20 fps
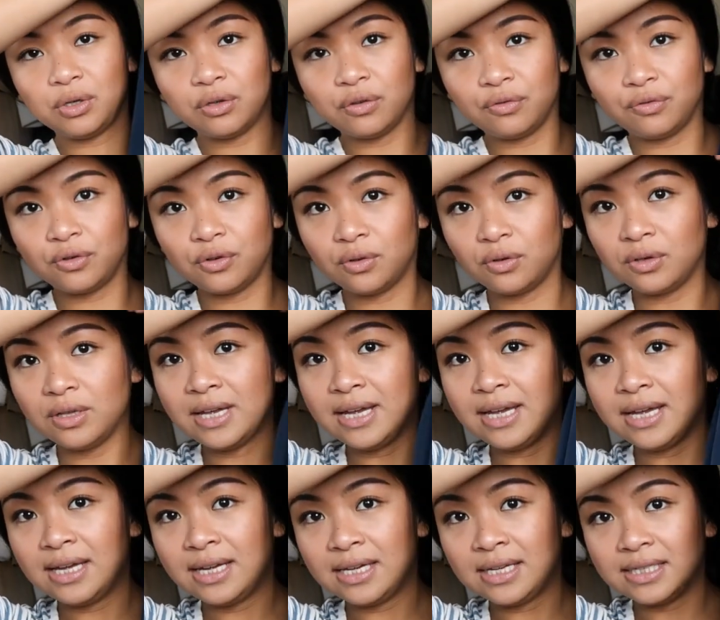beautiful
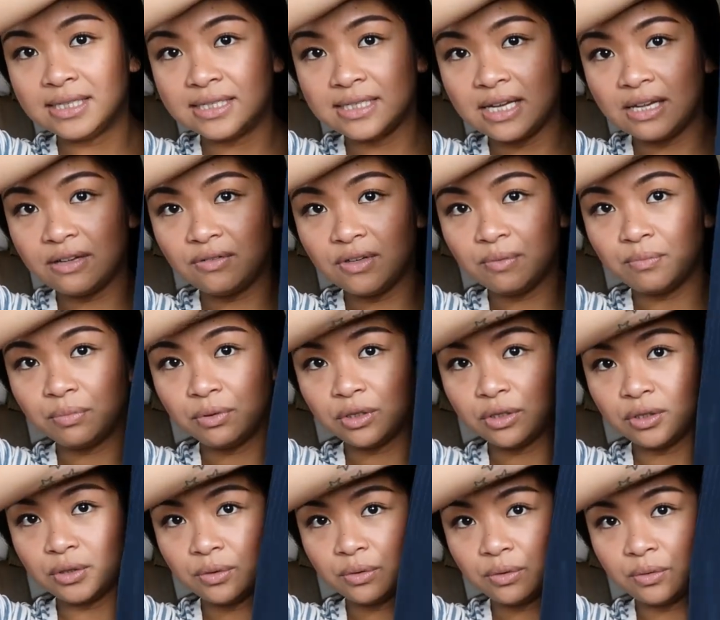navy
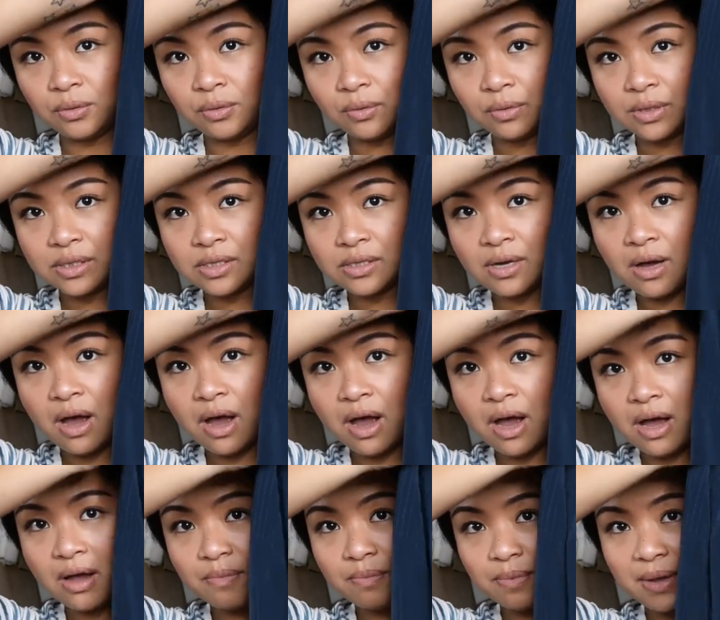blue
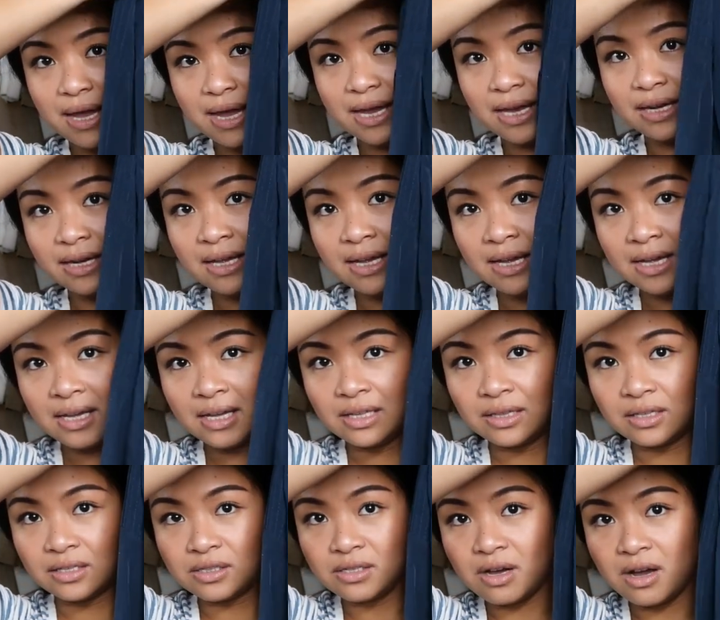top. And
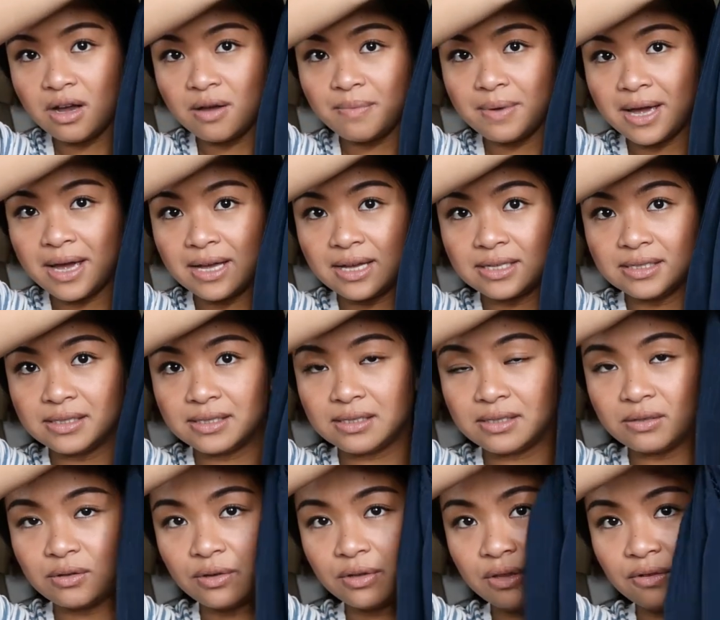the top
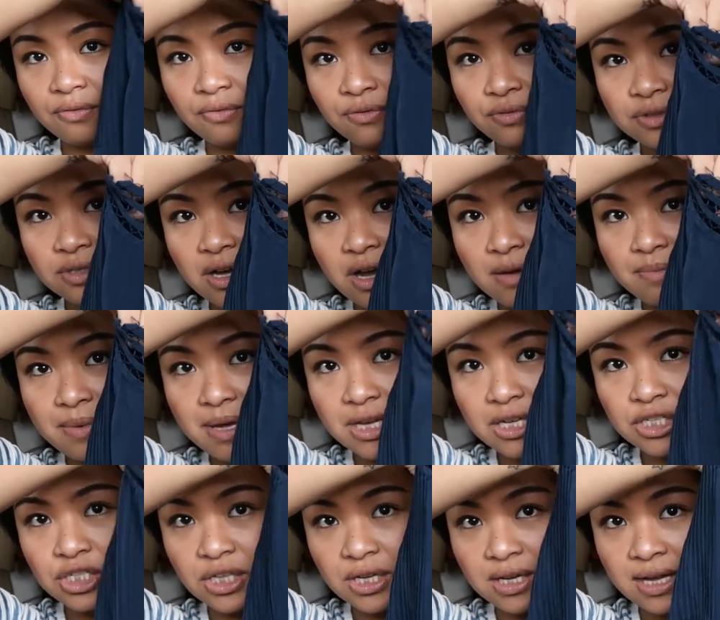has, or the top
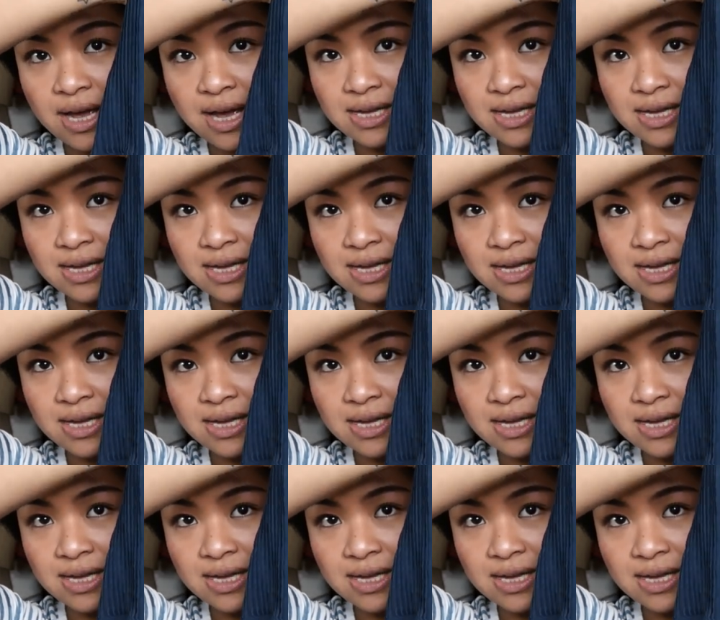edging